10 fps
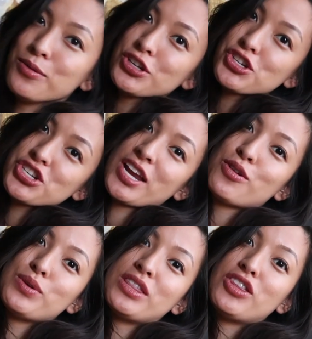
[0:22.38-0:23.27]
want to
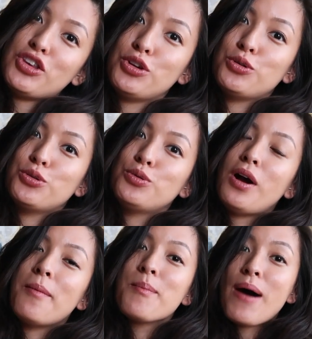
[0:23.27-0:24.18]
share with you
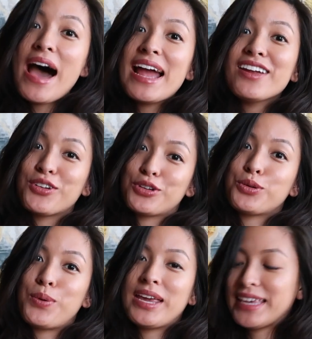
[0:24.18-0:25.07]
my
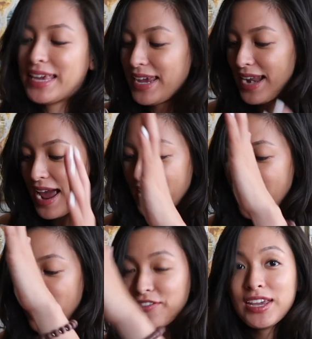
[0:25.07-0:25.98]
earthquake kit. I
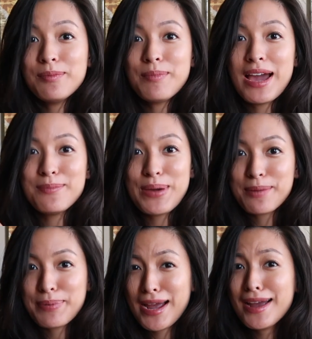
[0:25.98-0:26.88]
have it in my
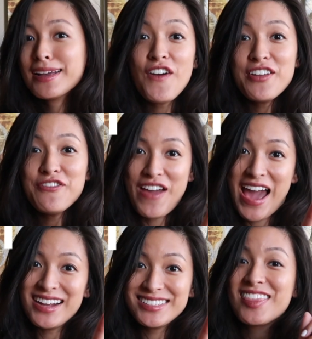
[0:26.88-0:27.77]
backpack. Fun
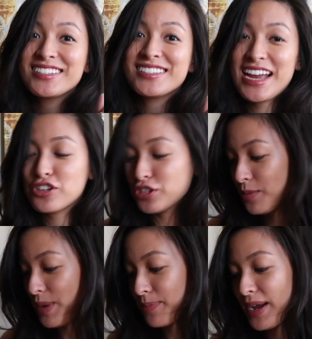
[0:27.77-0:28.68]
fact, this is actually the
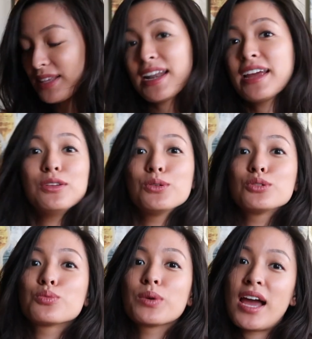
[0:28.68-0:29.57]
backpack that I
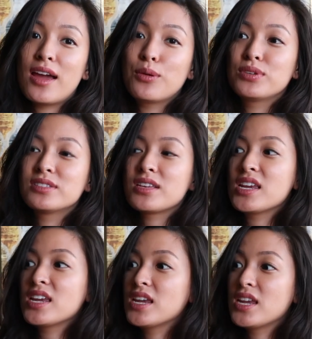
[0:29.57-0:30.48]
used when I was
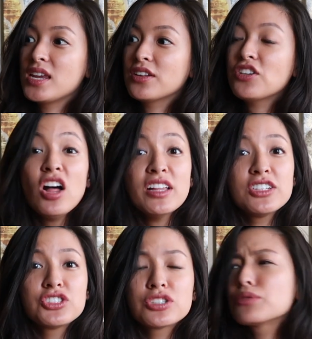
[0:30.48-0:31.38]
in
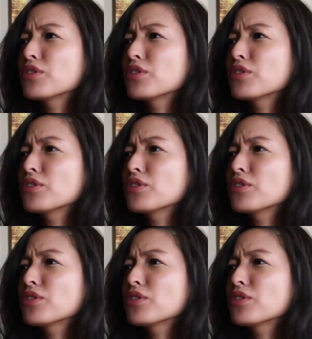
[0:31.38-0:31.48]
college,